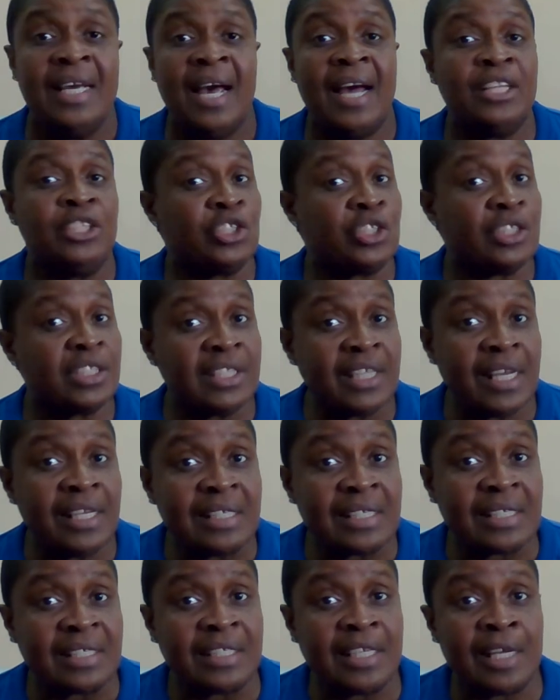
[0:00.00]
And you tell
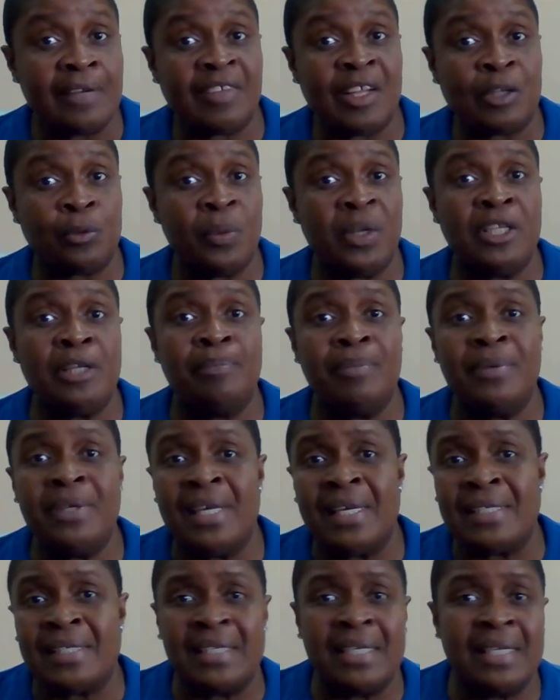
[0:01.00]
yourself that when your
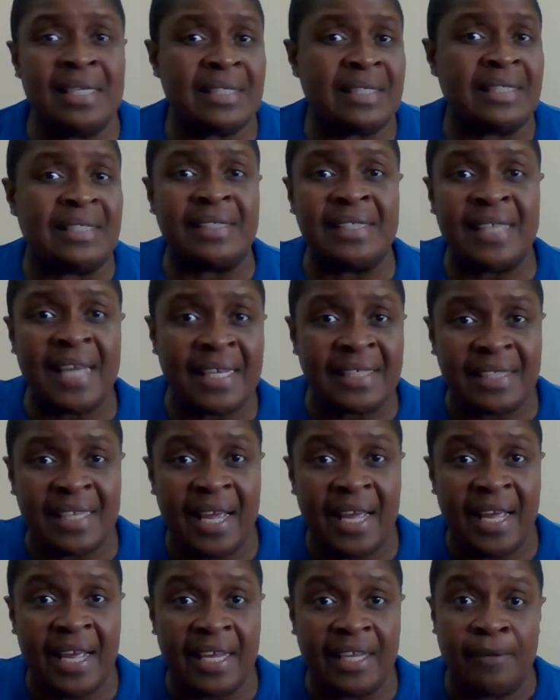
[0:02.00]
PSA is that
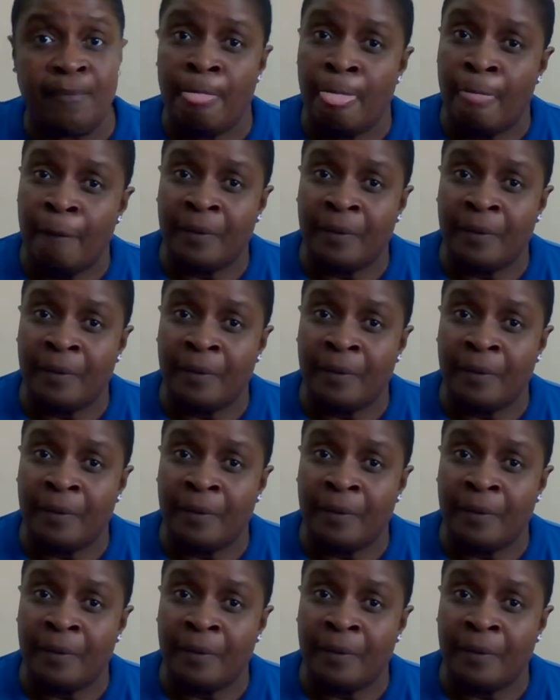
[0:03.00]
high,